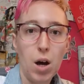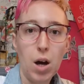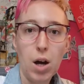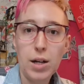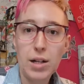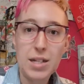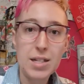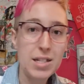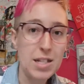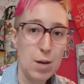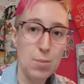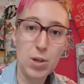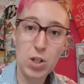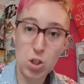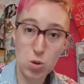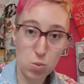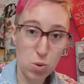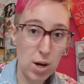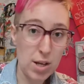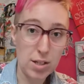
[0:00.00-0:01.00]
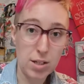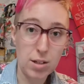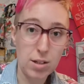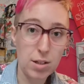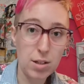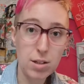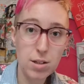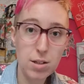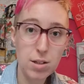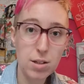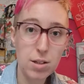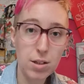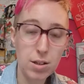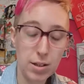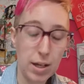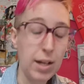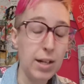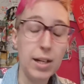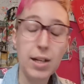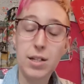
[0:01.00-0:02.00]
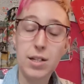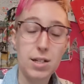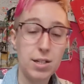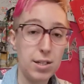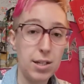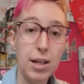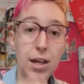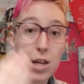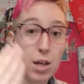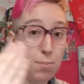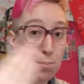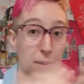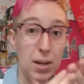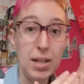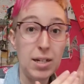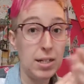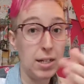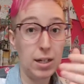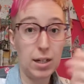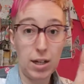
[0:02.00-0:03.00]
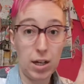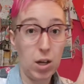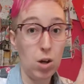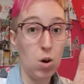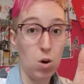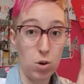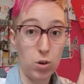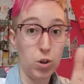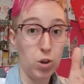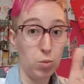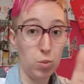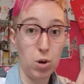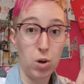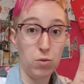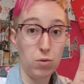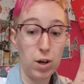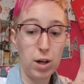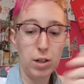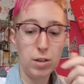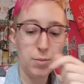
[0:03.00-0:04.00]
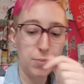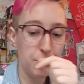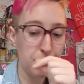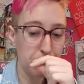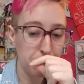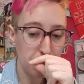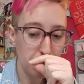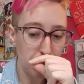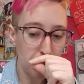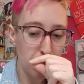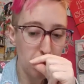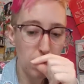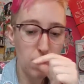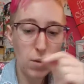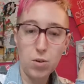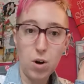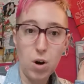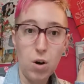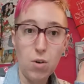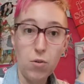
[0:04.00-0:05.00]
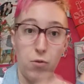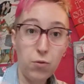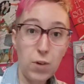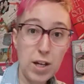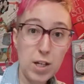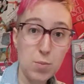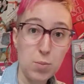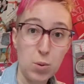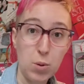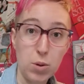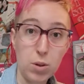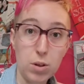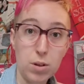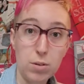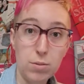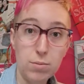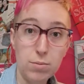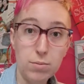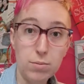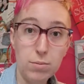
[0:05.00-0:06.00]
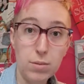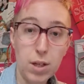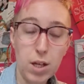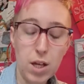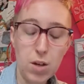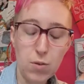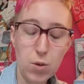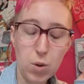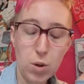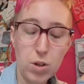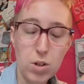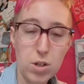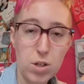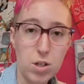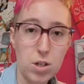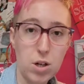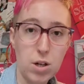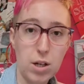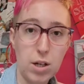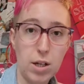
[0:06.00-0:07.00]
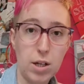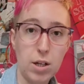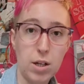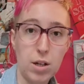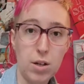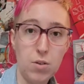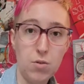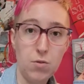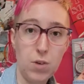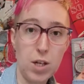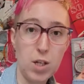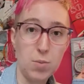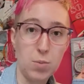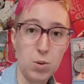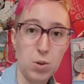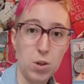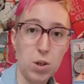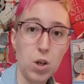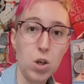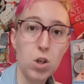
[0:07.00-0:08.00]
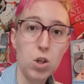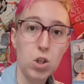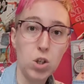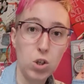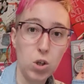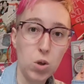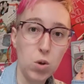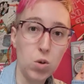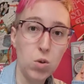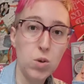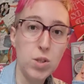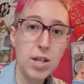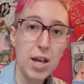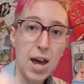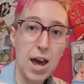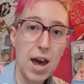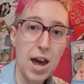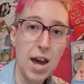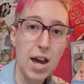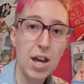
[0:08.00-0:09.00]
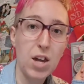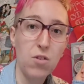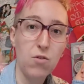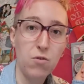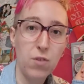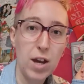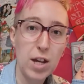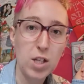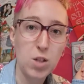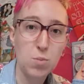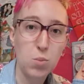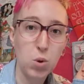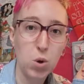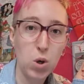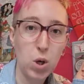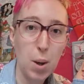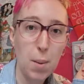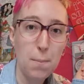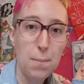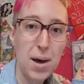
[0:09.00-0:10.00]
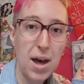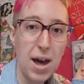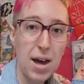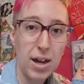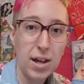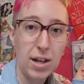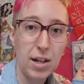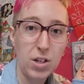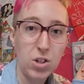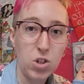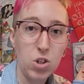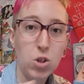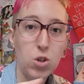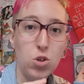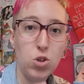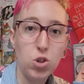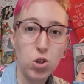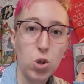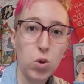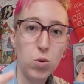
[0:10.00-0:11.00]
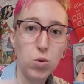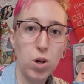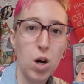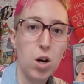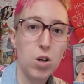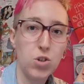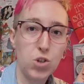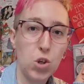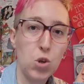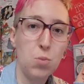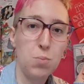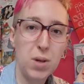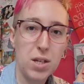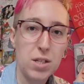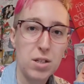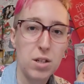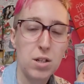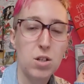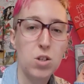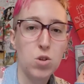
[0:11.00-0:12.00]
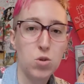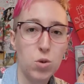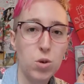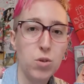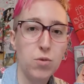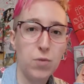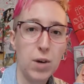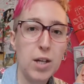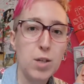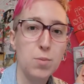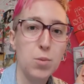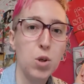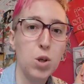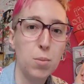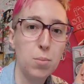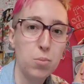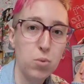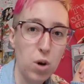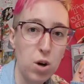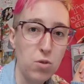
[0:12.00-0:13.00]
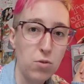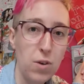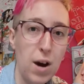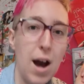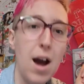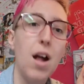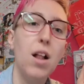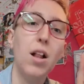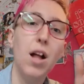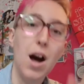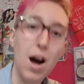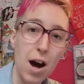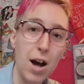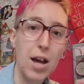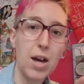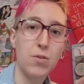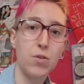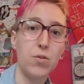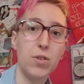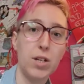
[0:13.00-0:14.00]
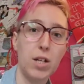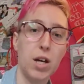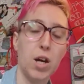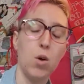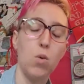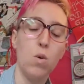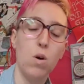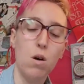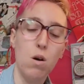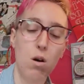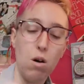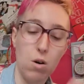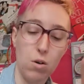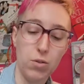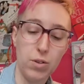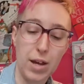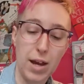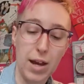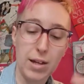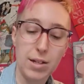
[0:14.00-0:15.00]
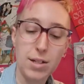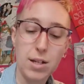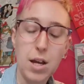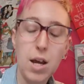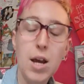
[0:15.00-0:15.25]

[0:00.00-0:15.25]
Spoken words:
an established presence, they need to see it immediately on your profile. Facebook. If you are just starting Facebook, use a Facebook page. Do not do business through a Facebook profile. I have a video on that.